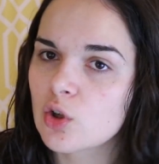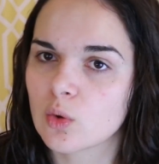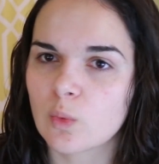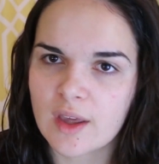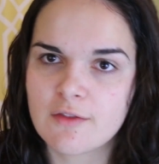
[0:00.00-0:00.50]

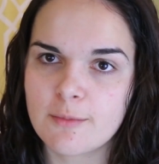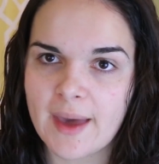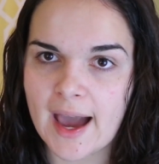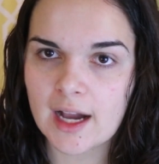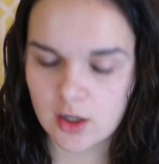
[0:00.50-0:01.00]
your wave
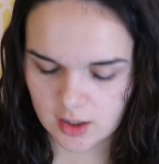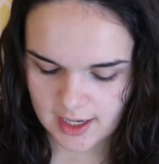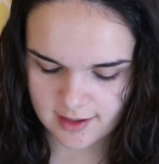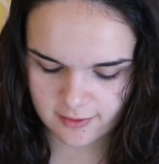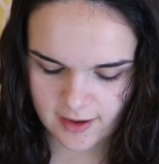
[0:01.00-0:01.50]
back, or
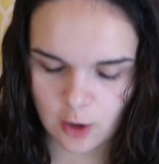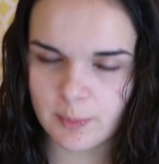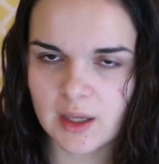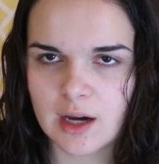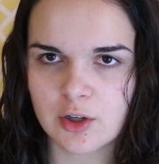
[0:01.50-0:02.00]
kind of
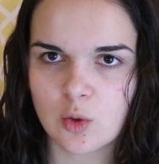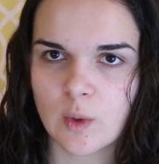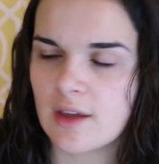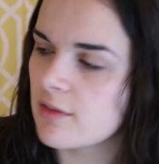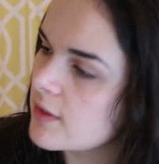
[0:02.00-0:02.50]
helping out your
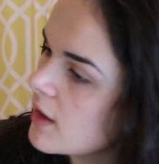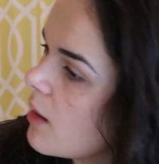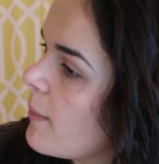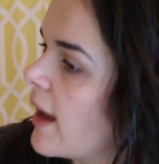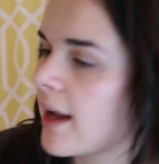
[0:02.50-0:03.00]
wave to
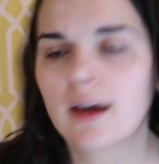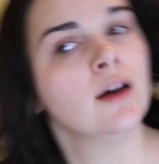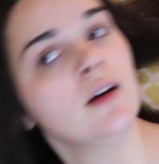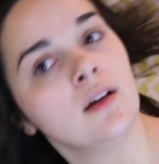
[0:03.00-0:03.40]
come back.